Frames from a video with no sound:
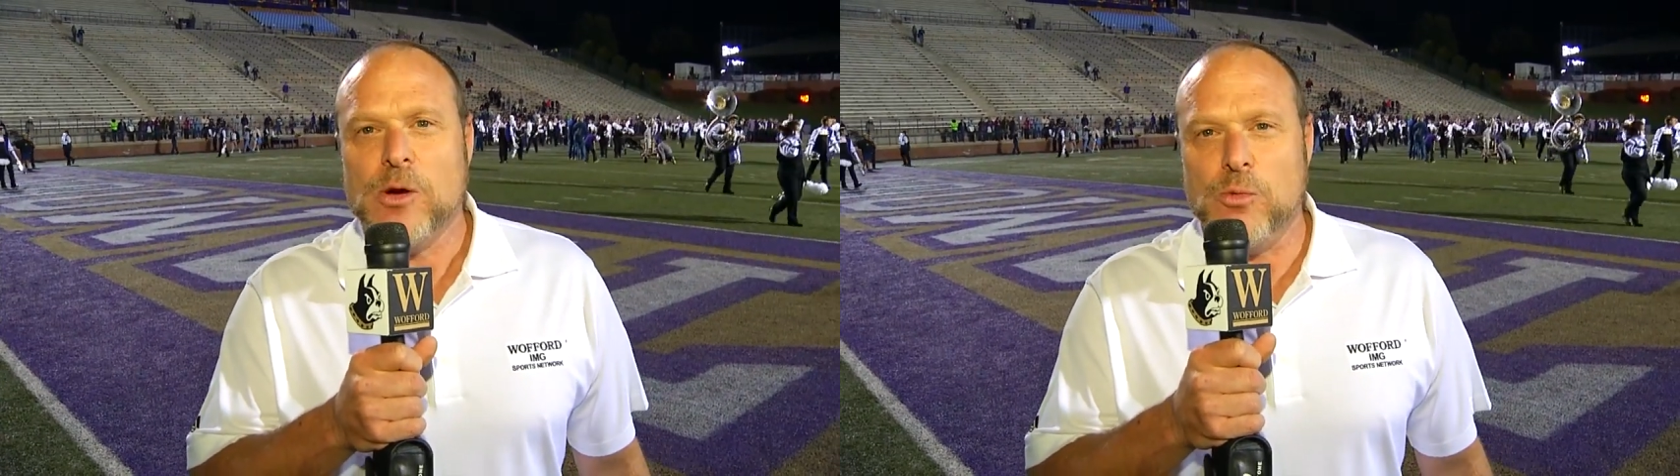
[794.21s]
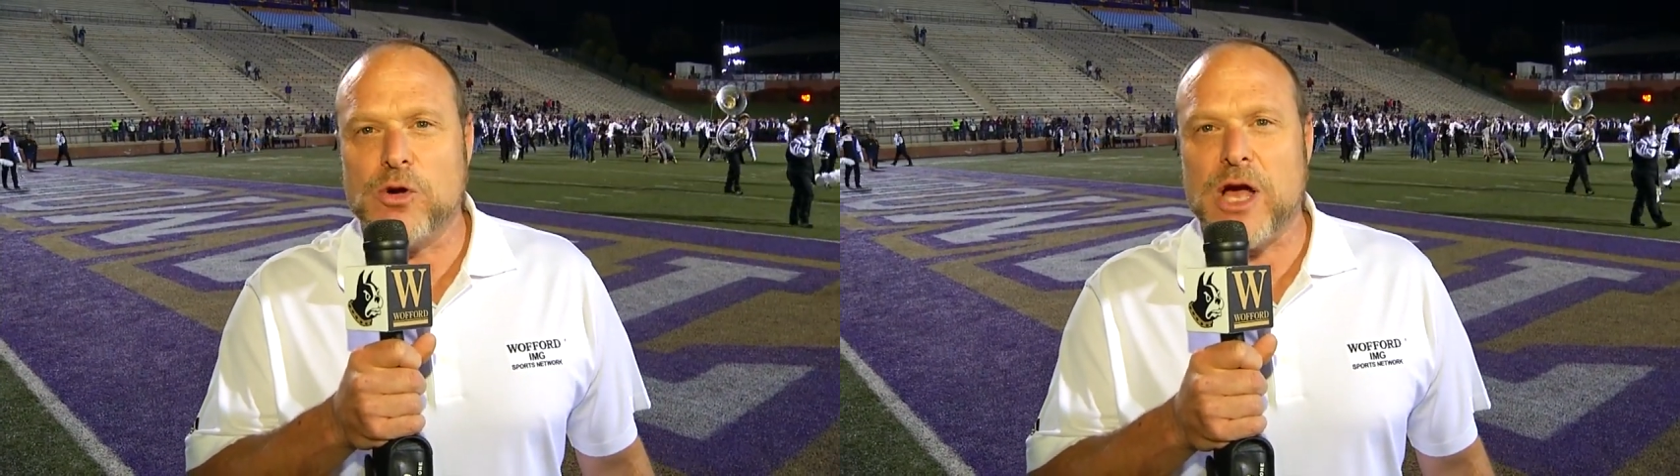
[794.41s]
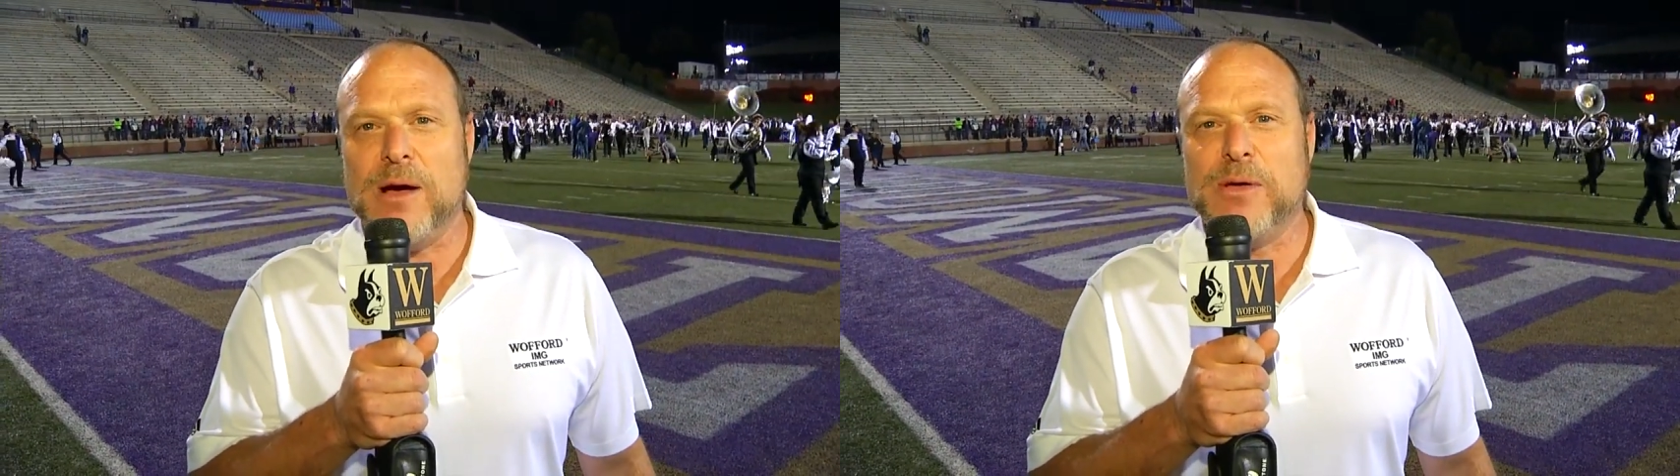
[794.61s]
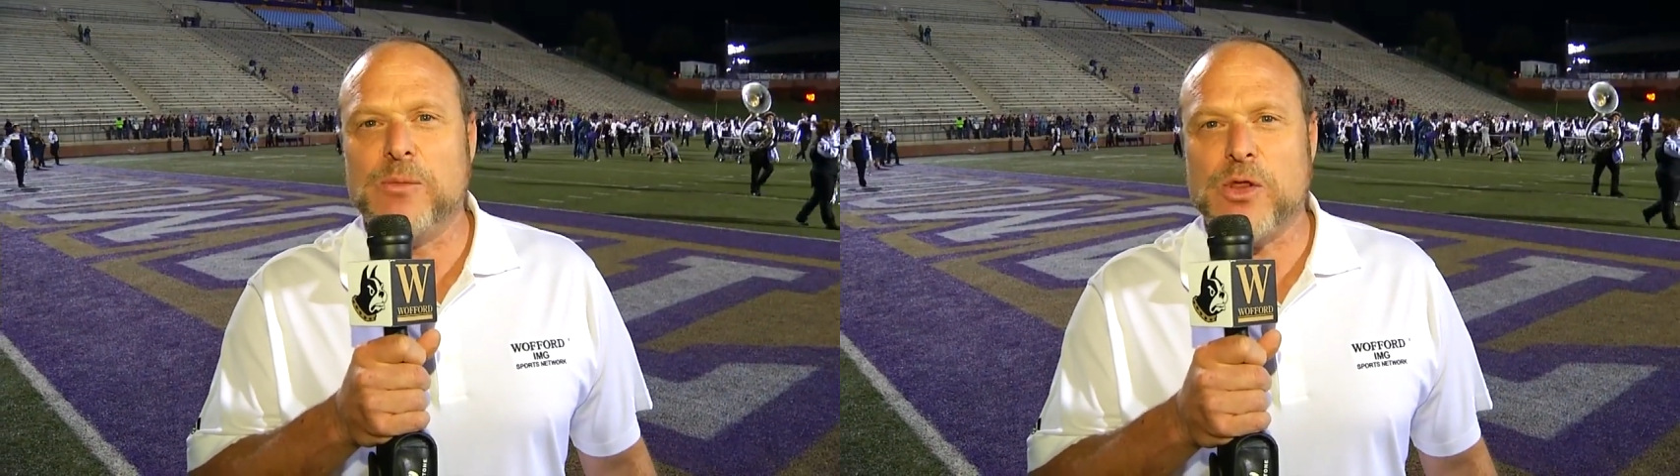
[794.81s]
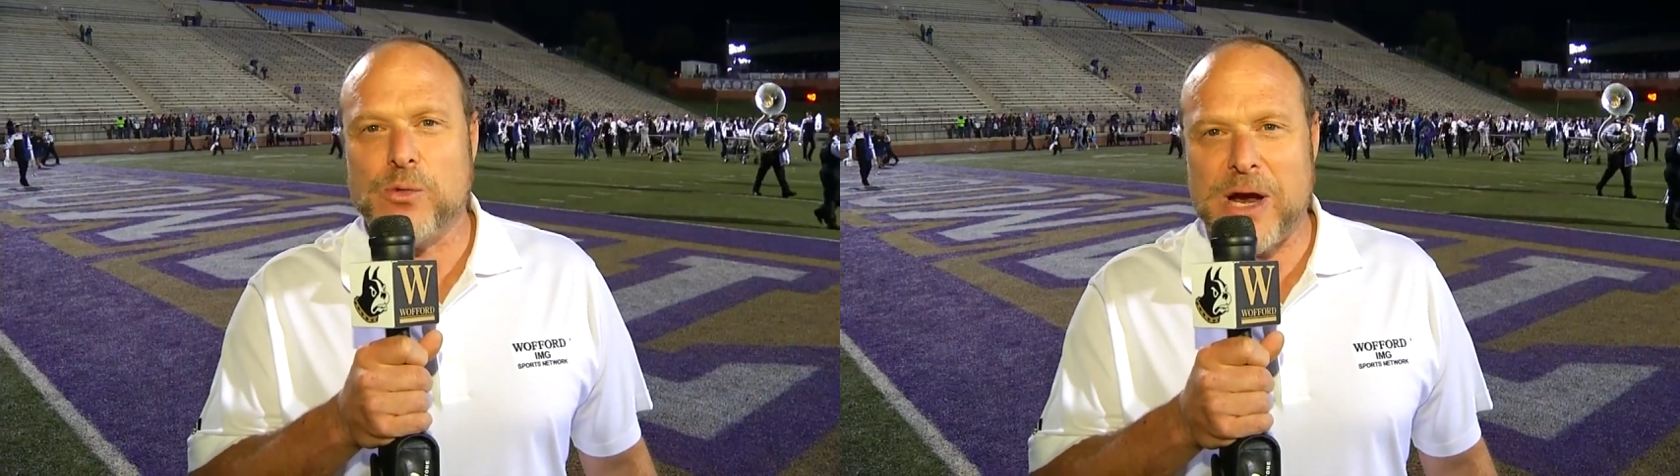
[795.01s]
will come
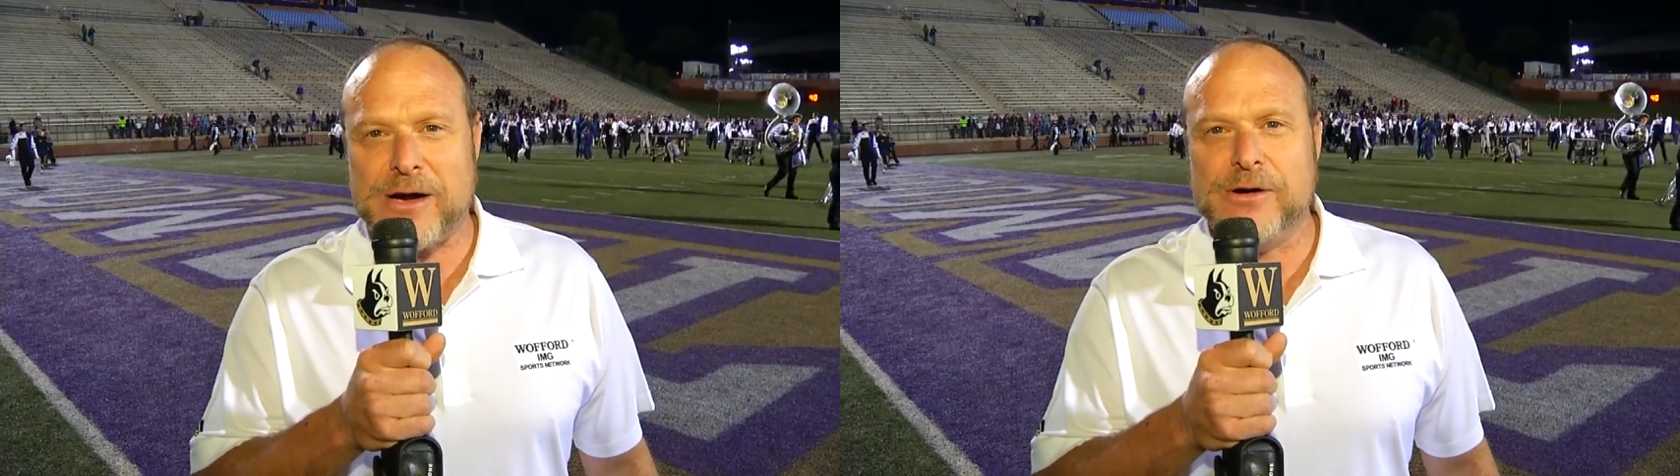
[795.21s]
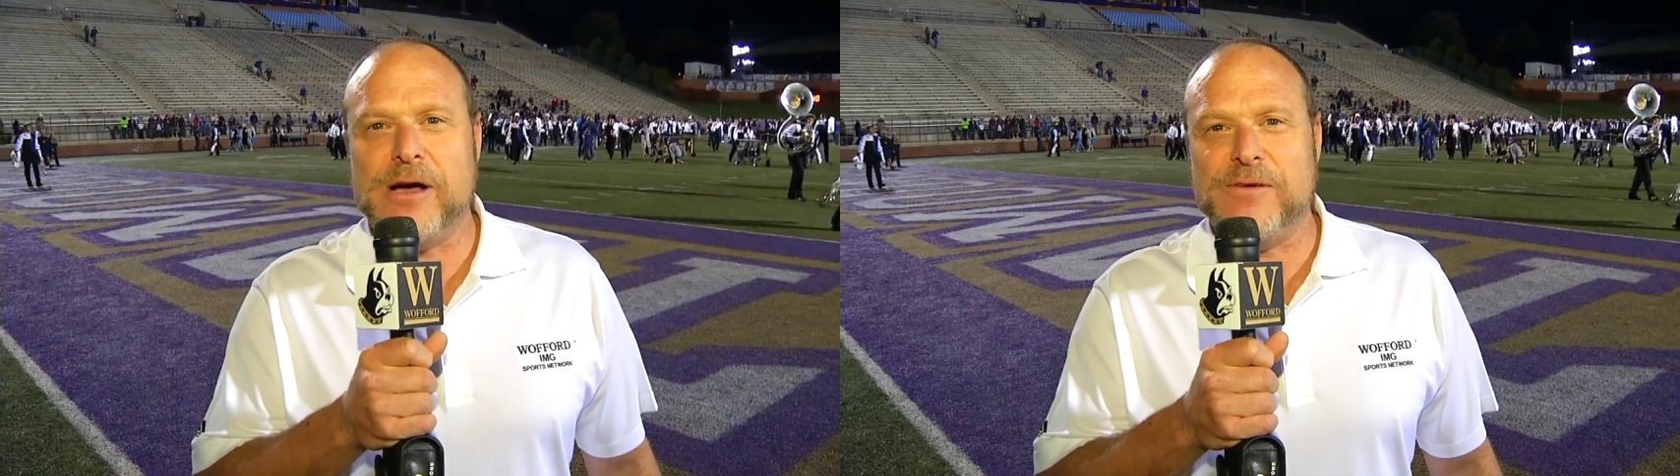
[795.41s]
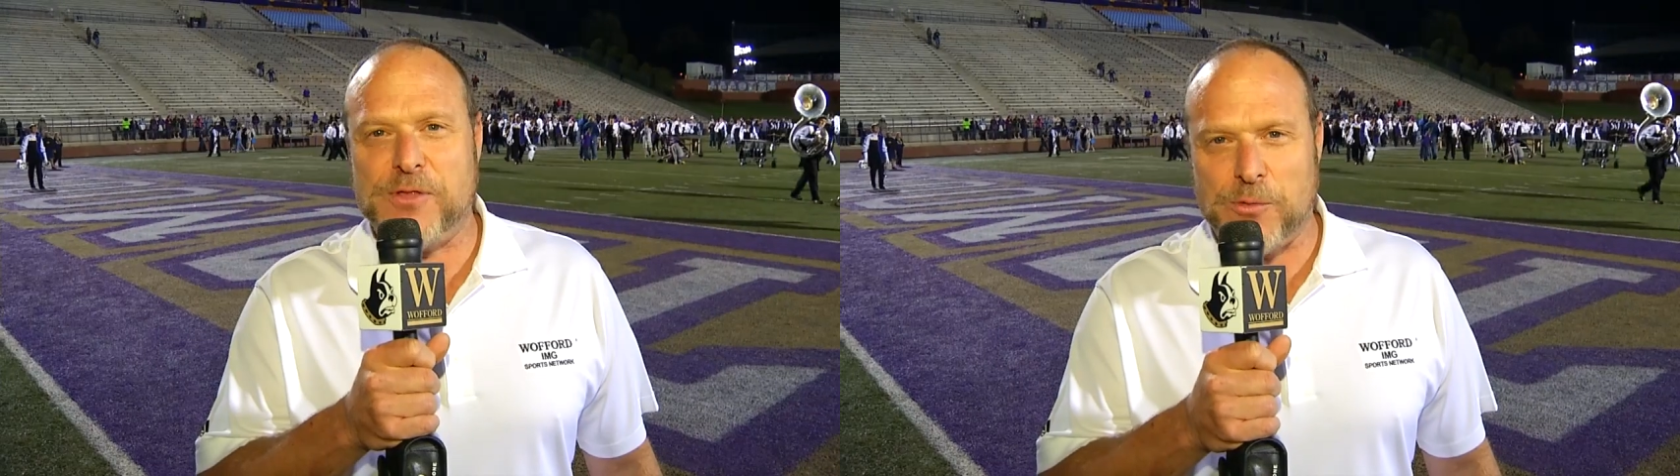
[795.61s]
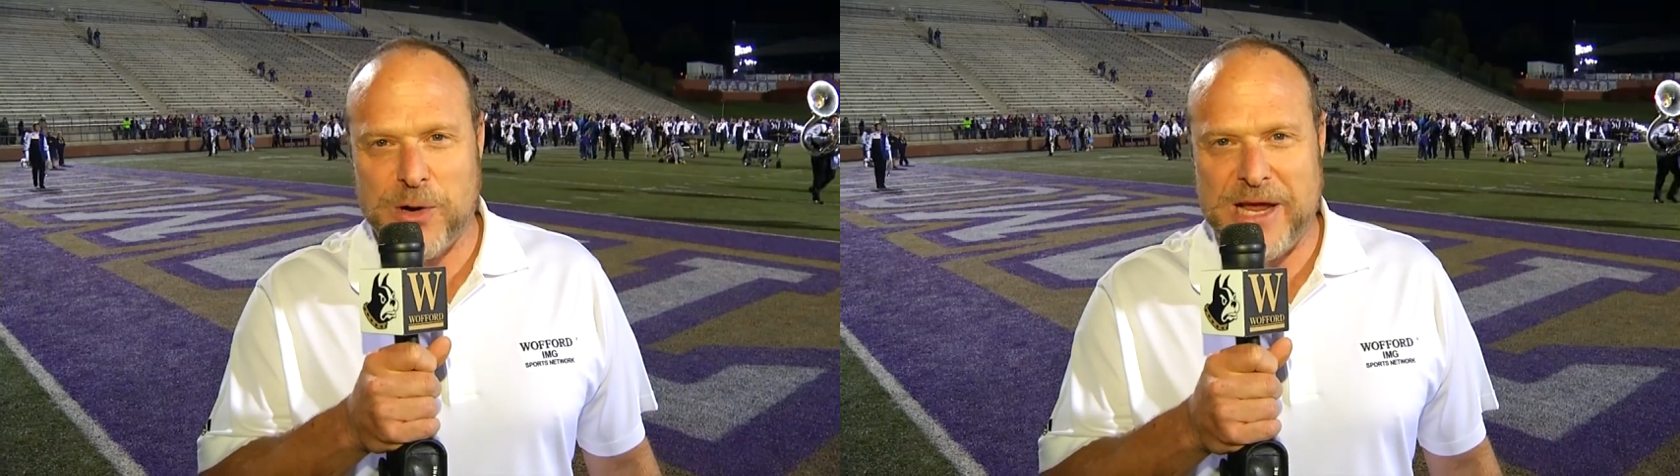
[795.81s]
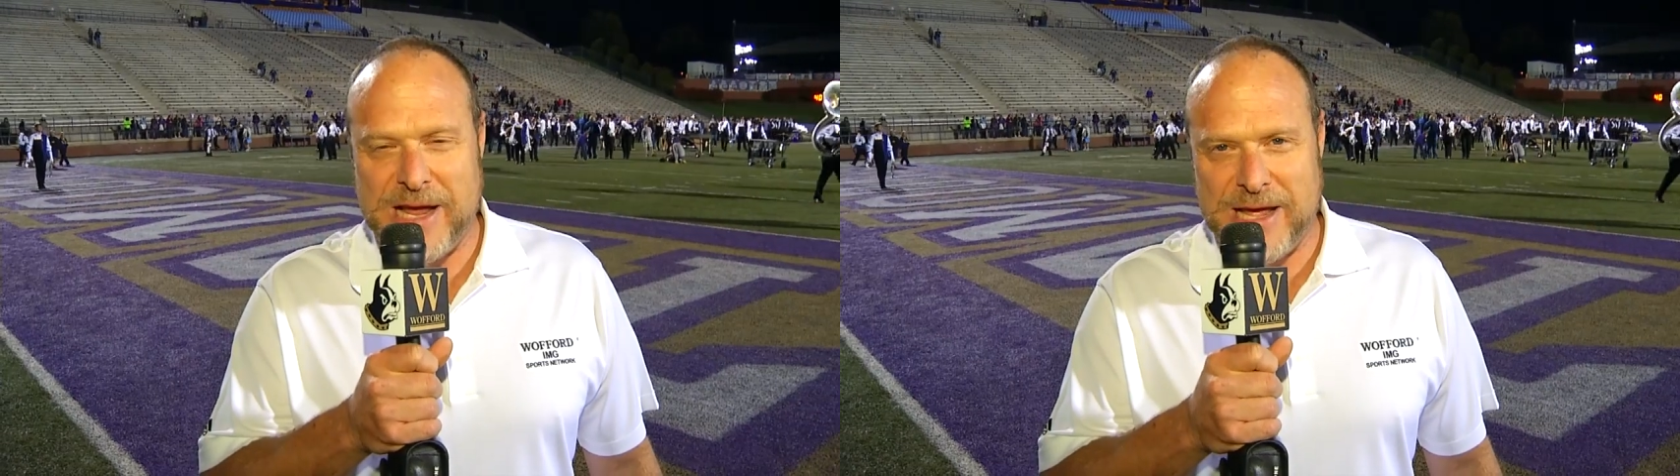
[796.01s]
in with a record of
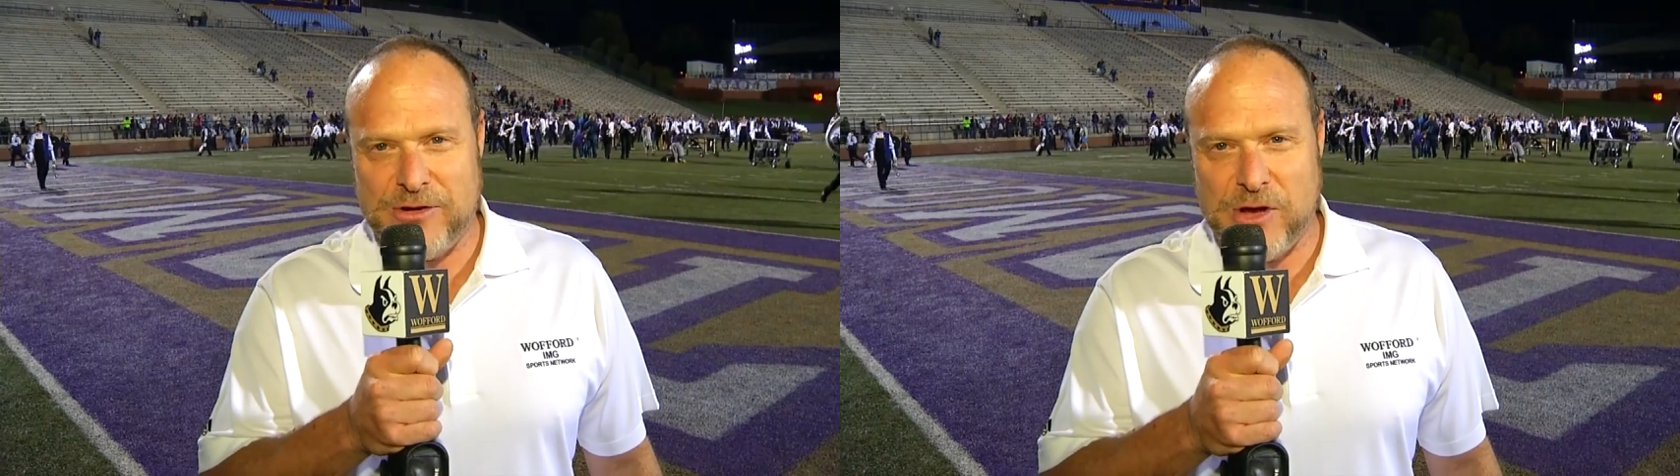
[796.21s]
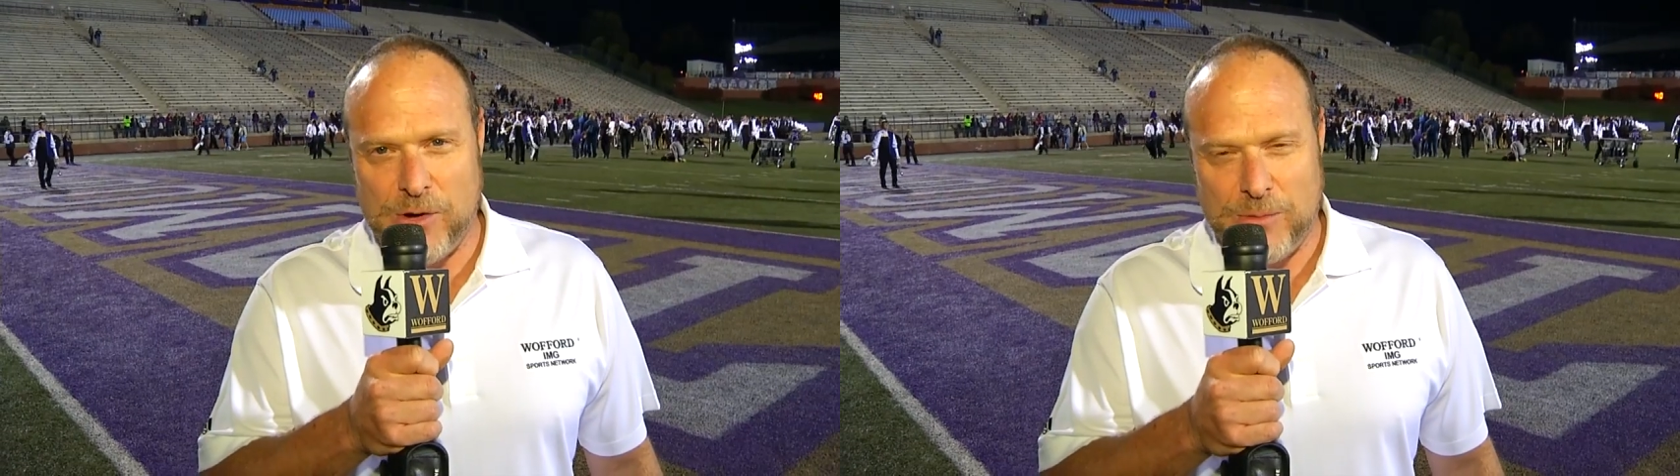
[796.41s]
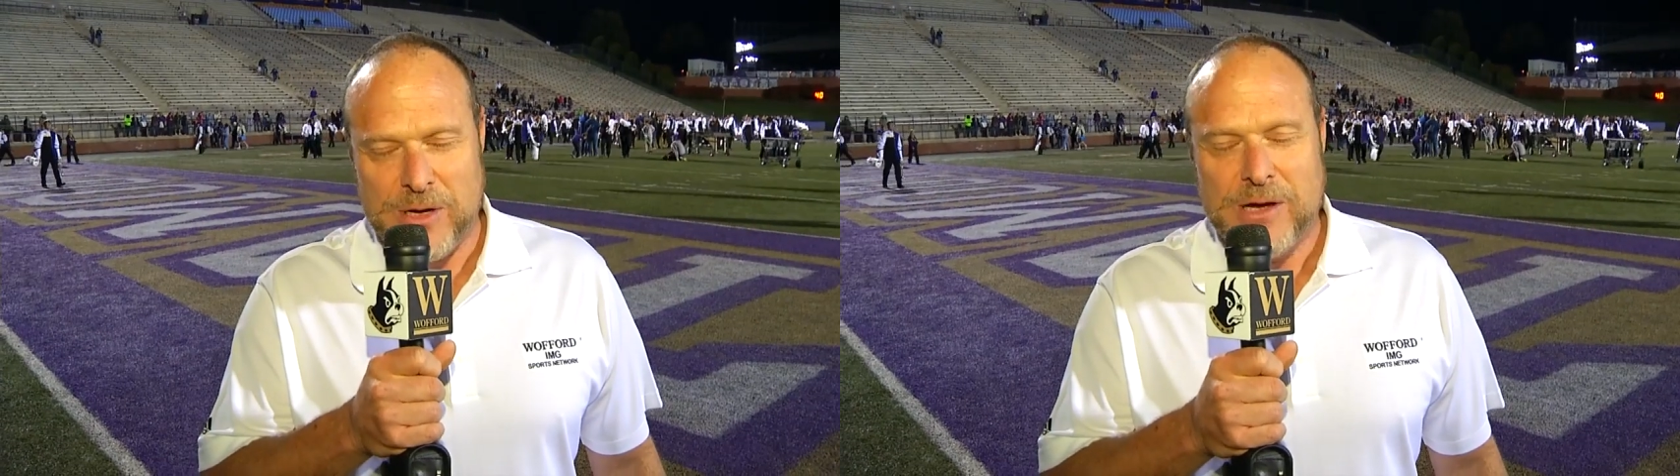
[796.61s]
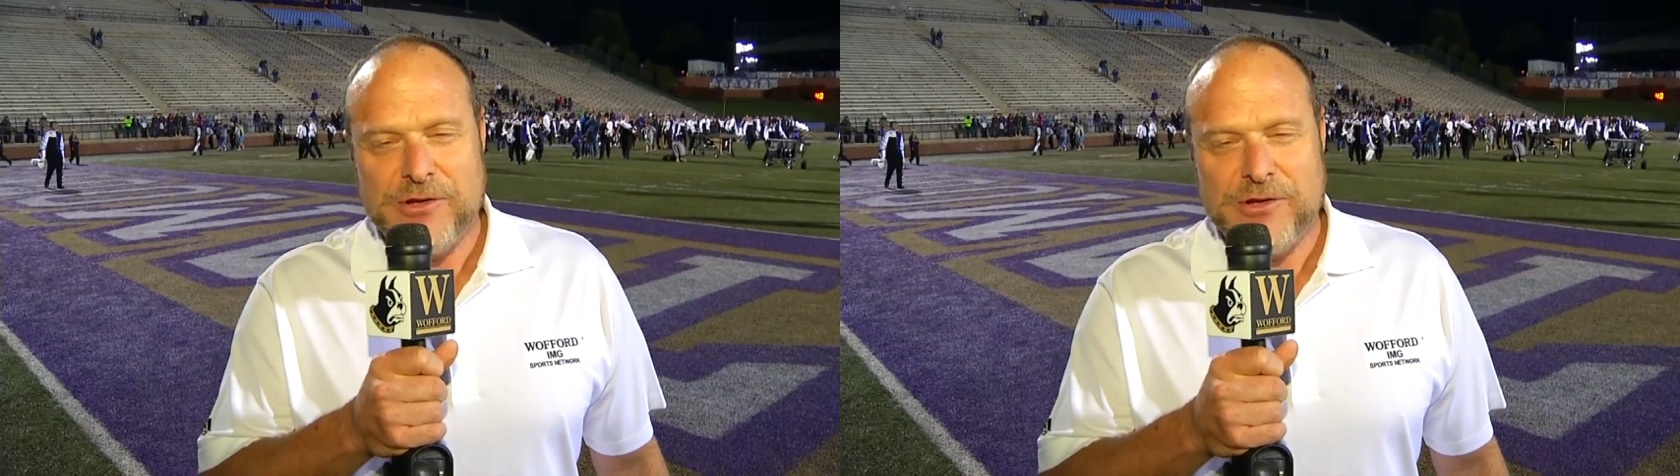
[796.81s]
three and oh.